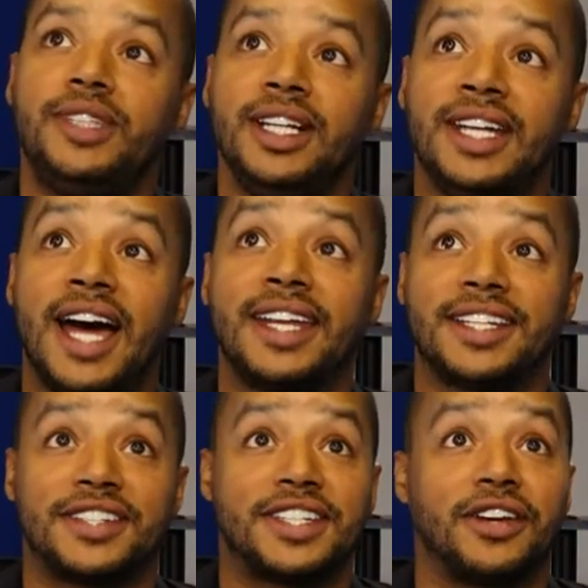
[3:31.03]
not
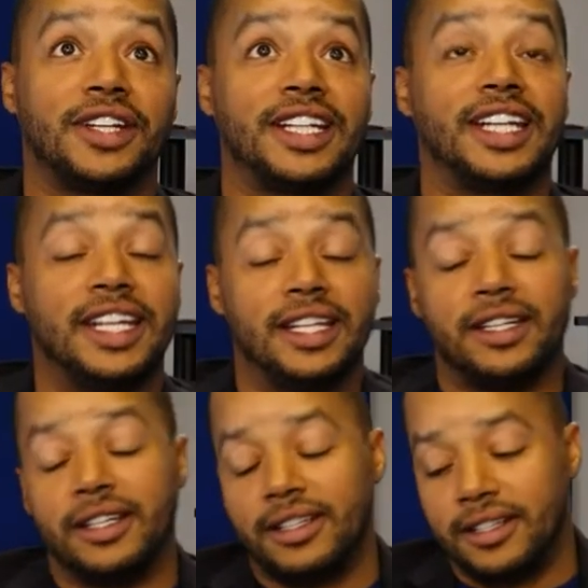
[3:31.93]
necessarily
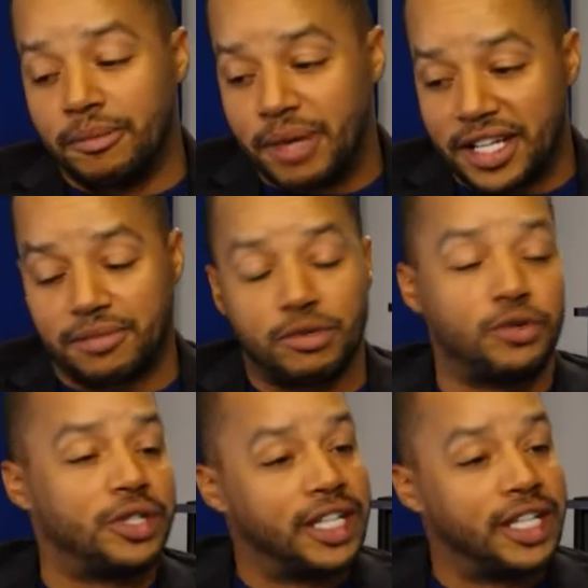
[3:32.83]
in the best mood,